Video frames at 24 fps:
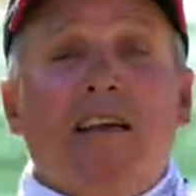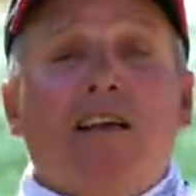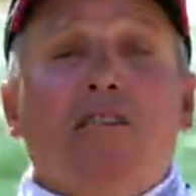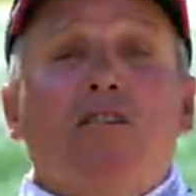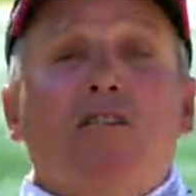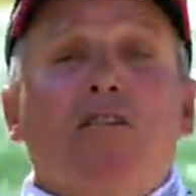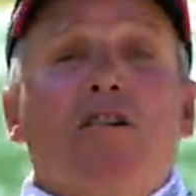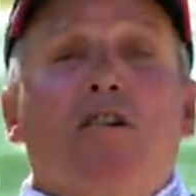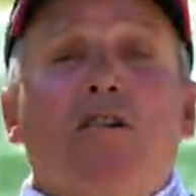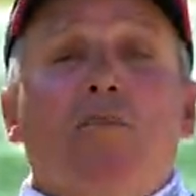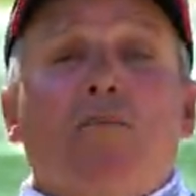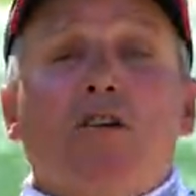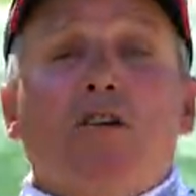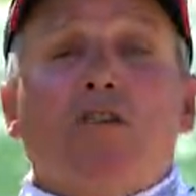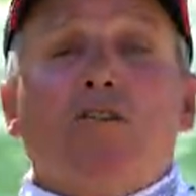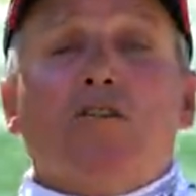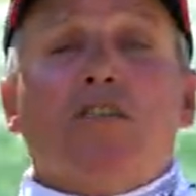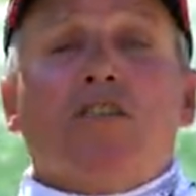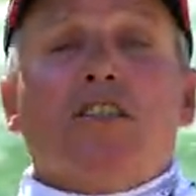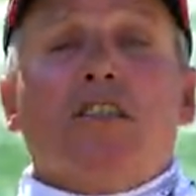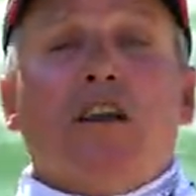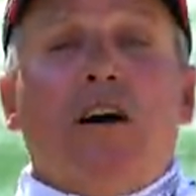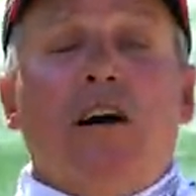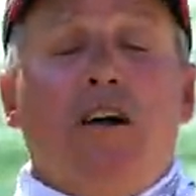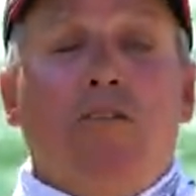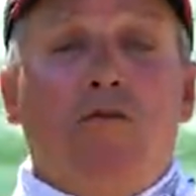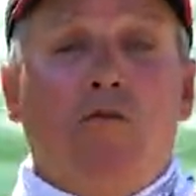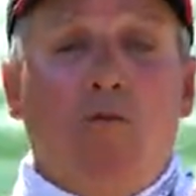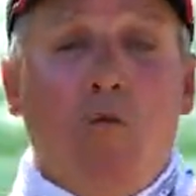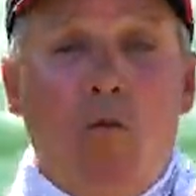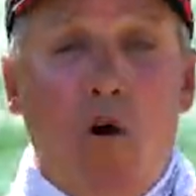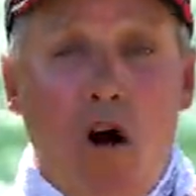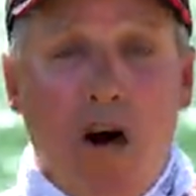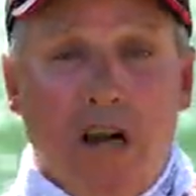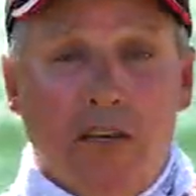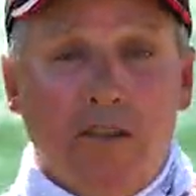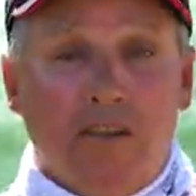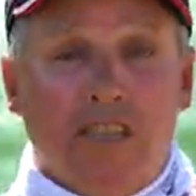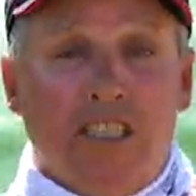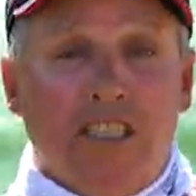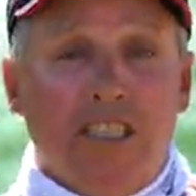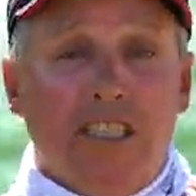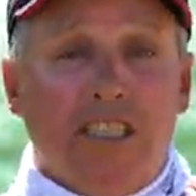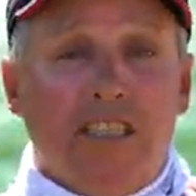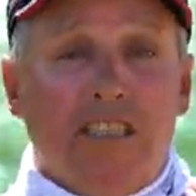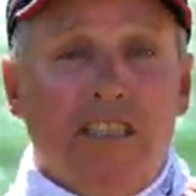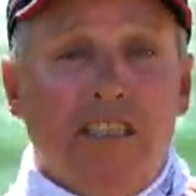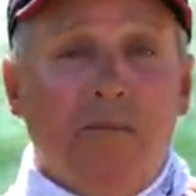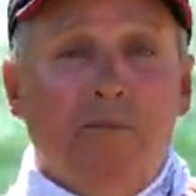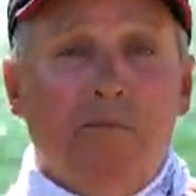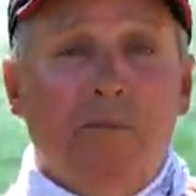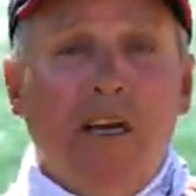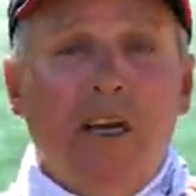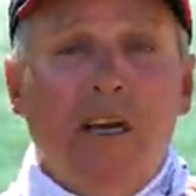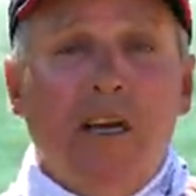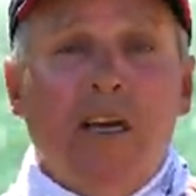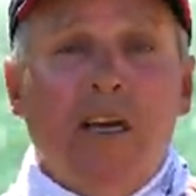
kilometers of water system.